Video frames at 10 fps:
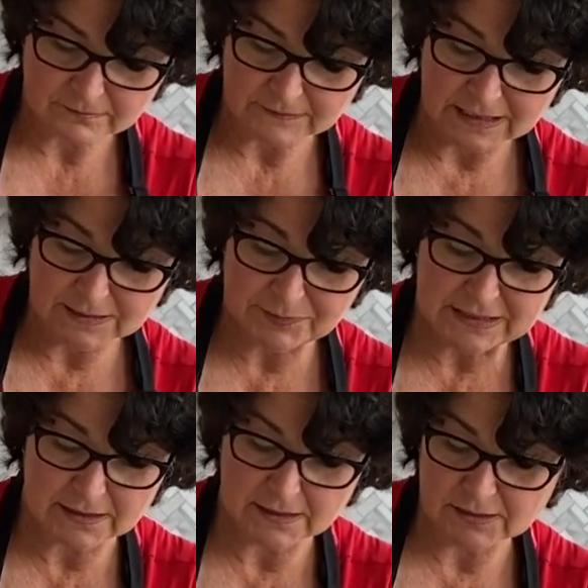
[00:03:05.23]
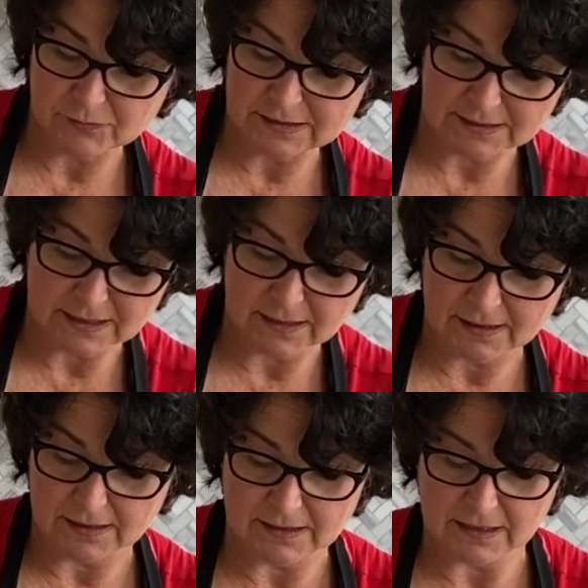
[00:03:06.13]
It's pizza, so it's
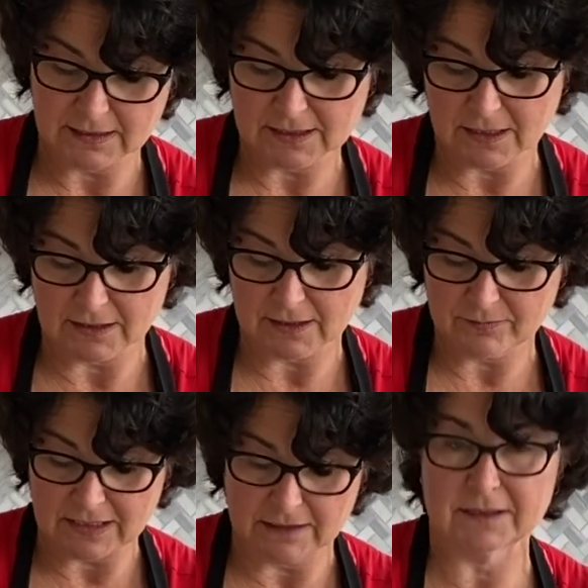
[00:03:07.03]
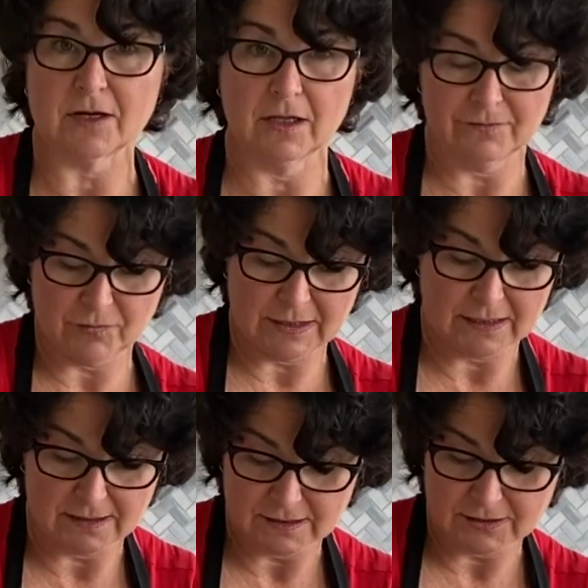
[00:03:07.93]
Italian. Italian means olive
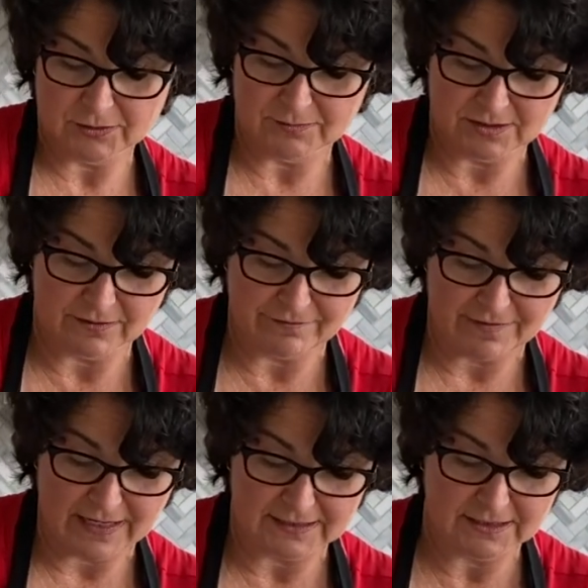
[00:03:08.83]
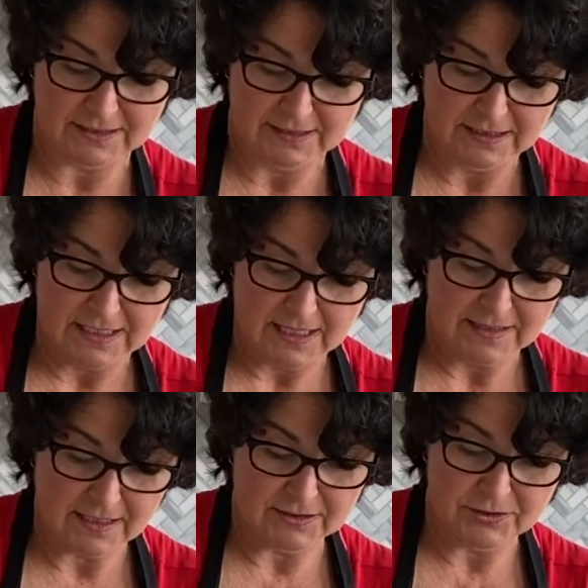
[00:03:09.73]
oil in terms of the fat
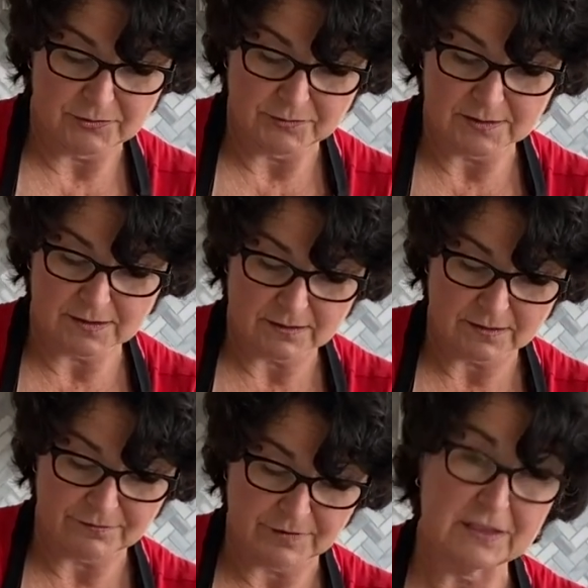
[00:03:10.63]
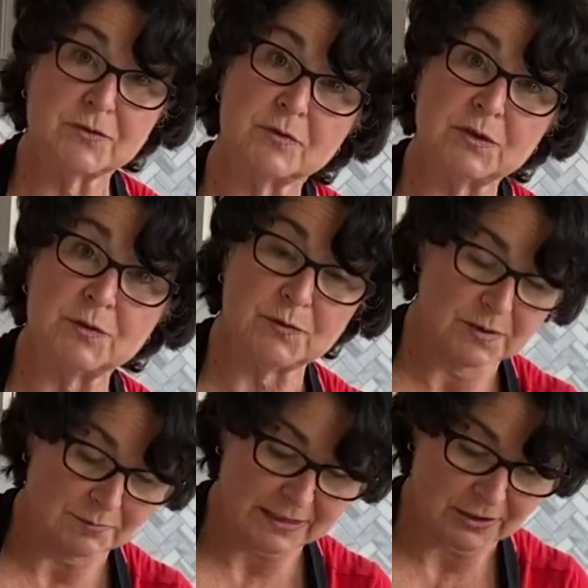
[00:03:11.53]
that's used. The French will use
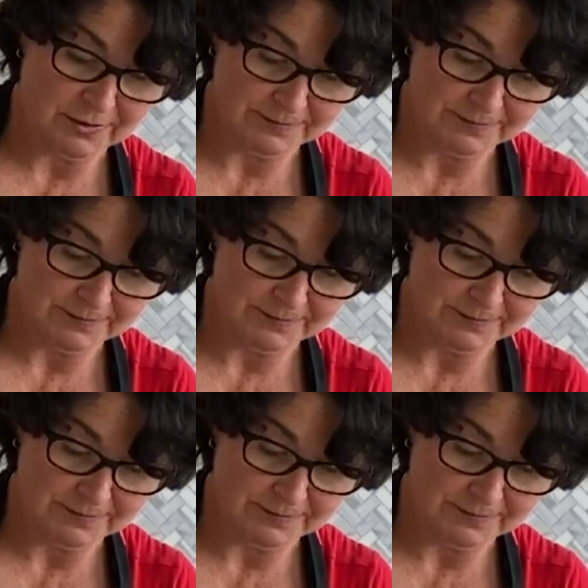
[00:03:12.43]
butter.